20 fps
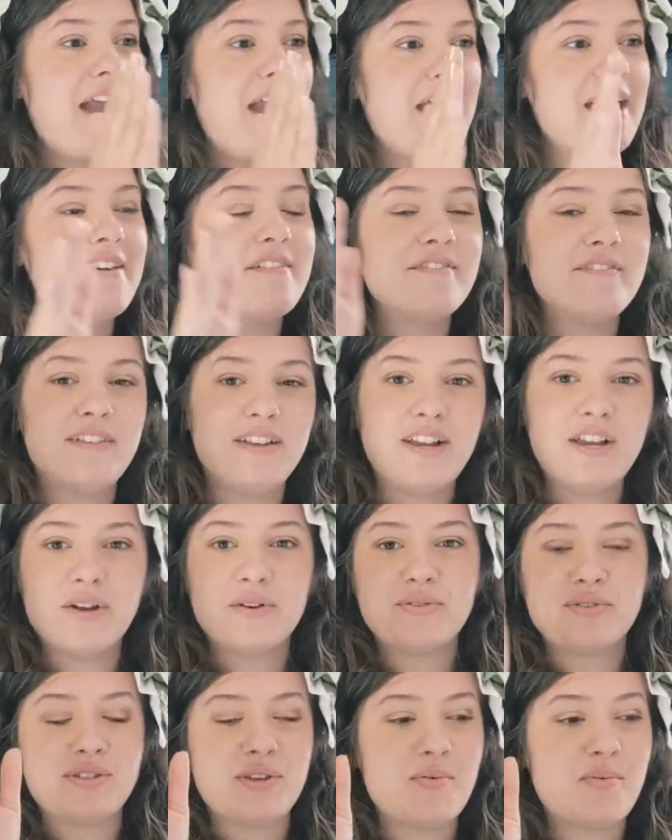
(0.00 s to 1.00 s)
8
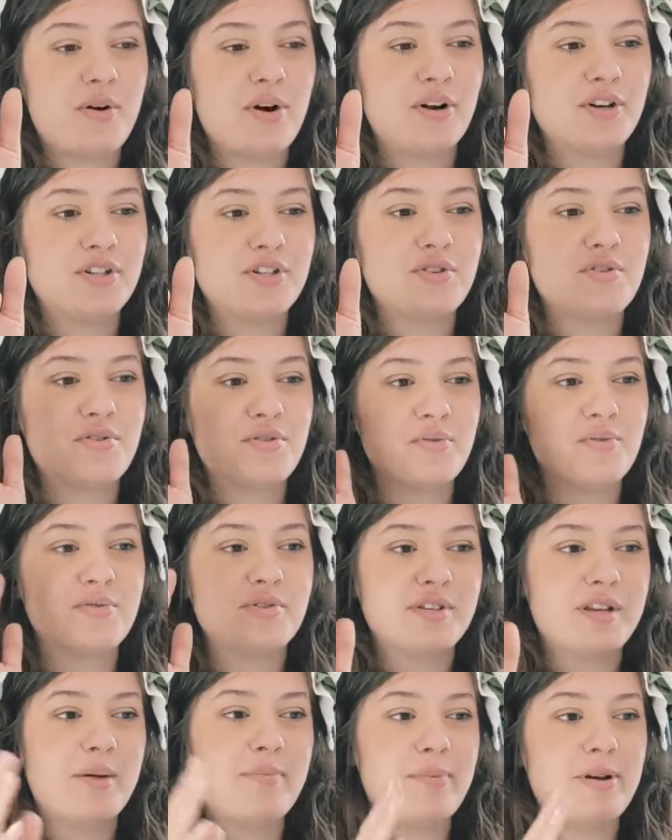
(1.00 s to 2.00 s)
videos that walked you through
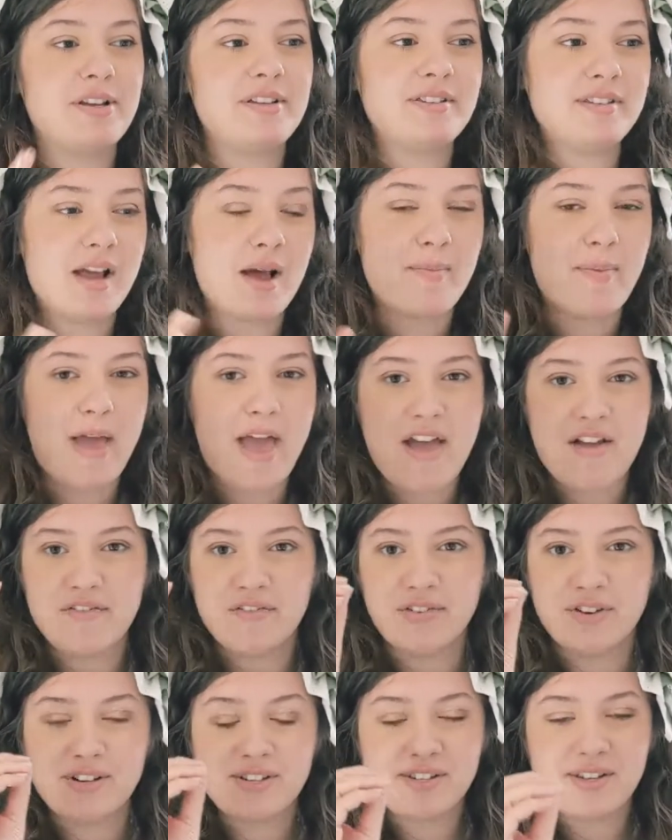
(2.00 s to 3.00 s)
step by step
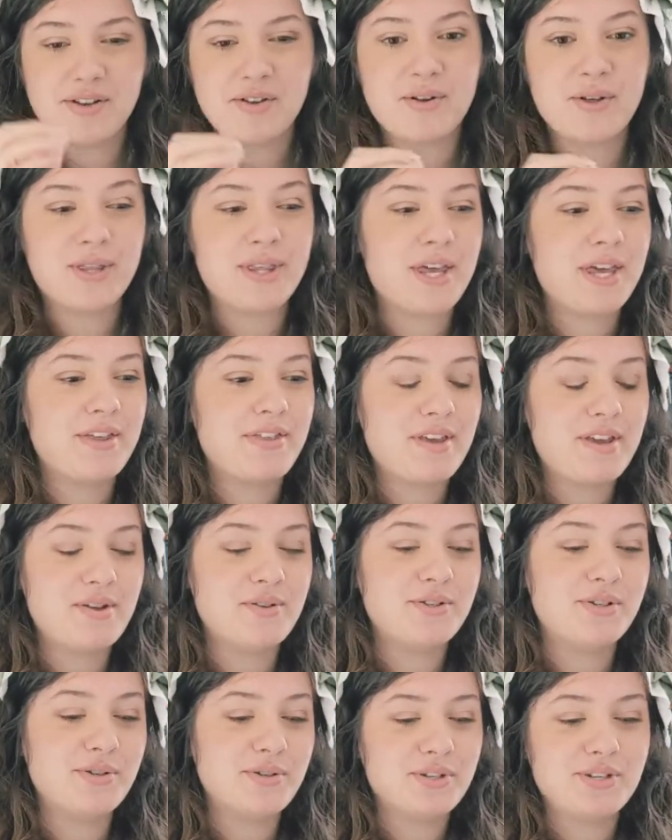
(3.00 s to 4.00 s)
every single thing that
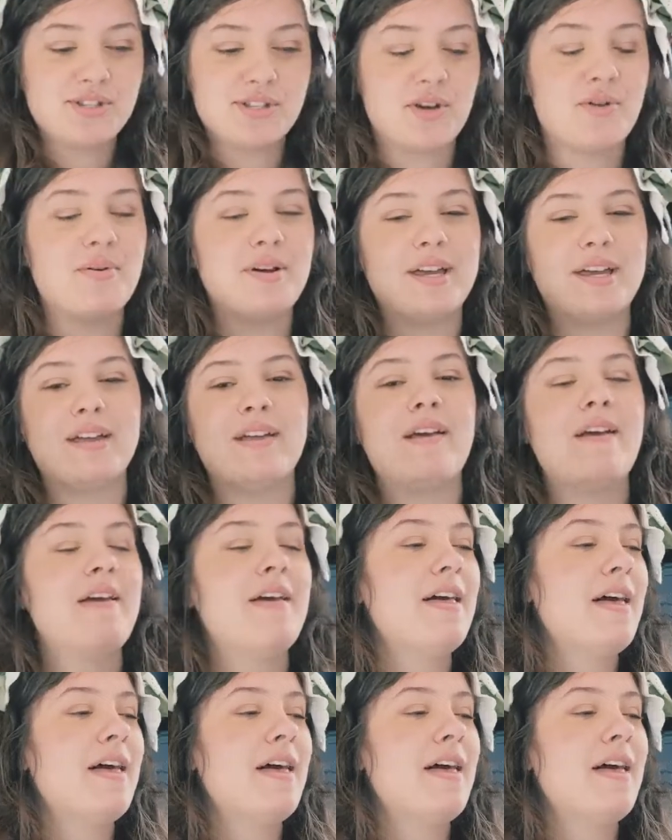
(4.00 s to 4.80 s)
you do to sew it,